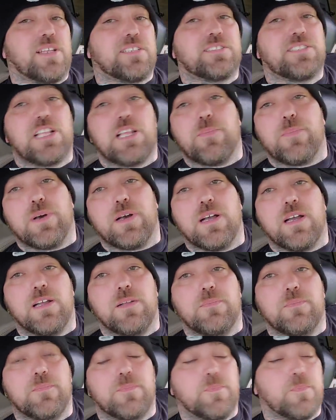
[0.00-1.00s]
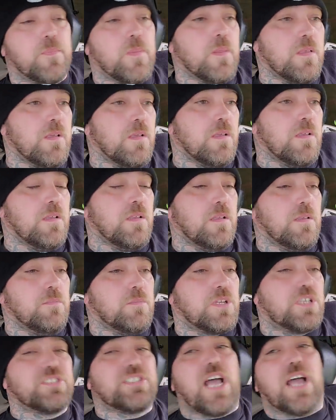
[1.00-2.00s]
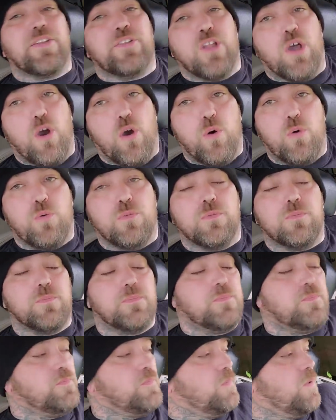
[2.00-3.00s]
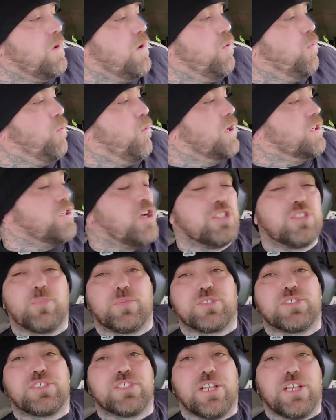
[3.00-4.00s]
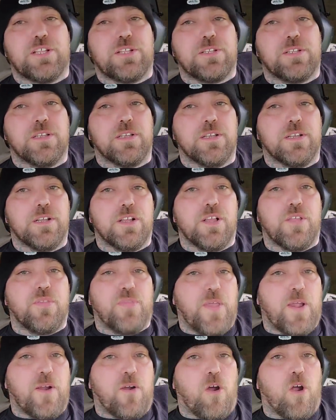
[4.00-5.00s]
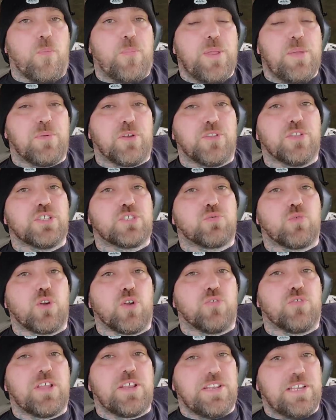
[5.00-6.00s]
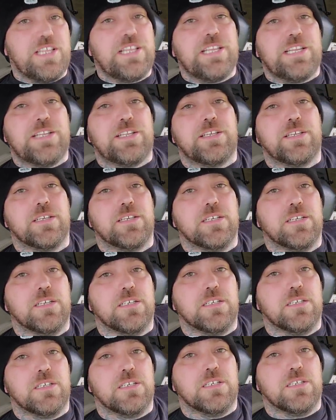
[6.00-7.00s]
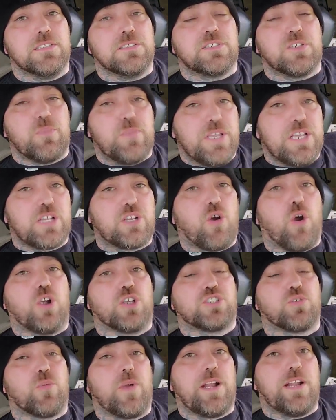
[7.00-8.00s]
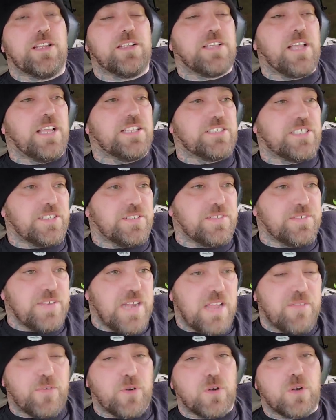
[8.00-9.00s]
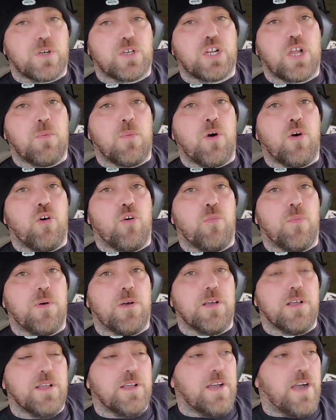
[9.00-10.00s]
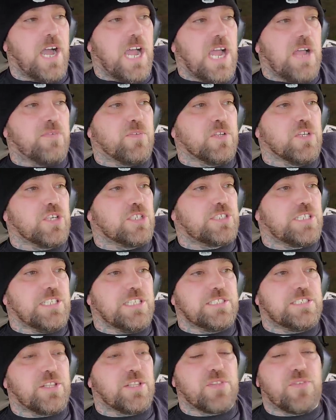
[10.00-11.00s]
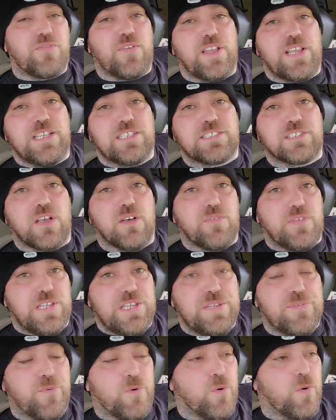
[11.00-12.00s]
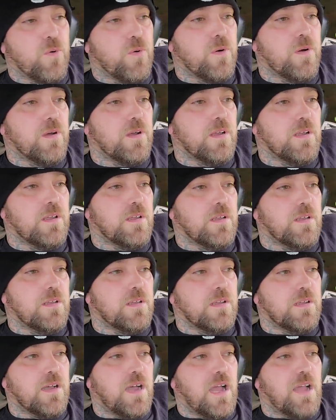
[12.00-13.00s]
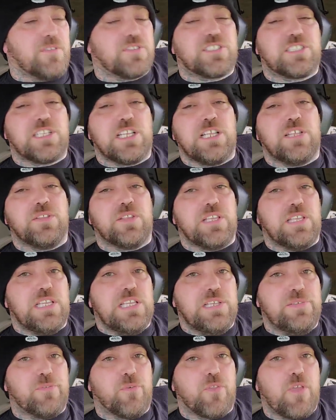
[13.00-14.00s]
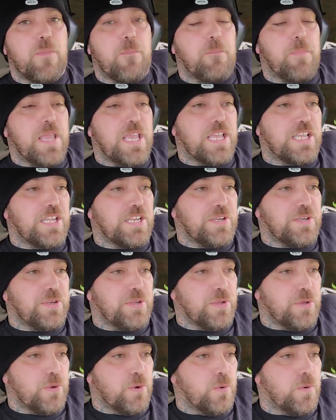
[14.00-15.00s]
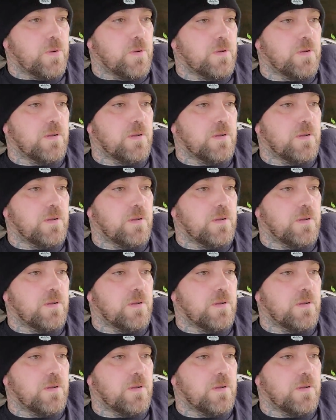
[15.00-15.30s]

I stand behind. Because I know 100% there are people in this world that need to be incarcerated and to never come home. I've looked into the face of evil. I've seen the evil that men can do.